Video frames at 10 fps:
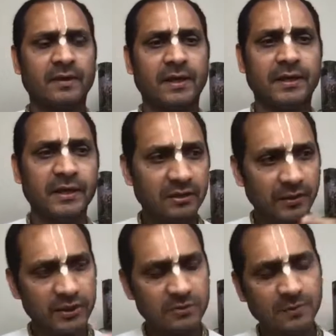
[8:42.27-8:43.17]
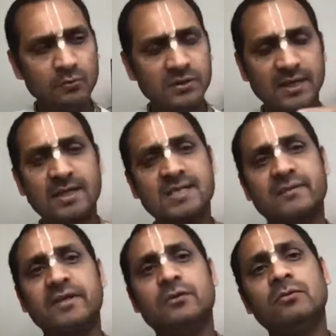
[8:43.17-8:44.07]
and in each Manu there are
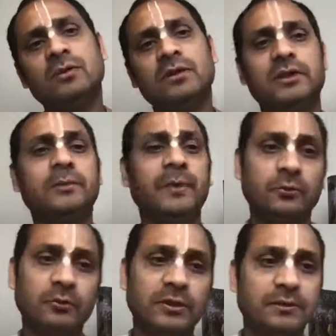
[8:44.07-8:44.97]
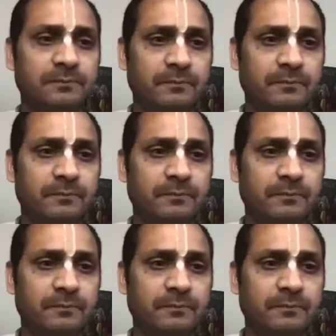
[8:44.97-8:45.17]
72 Dibya Yuga.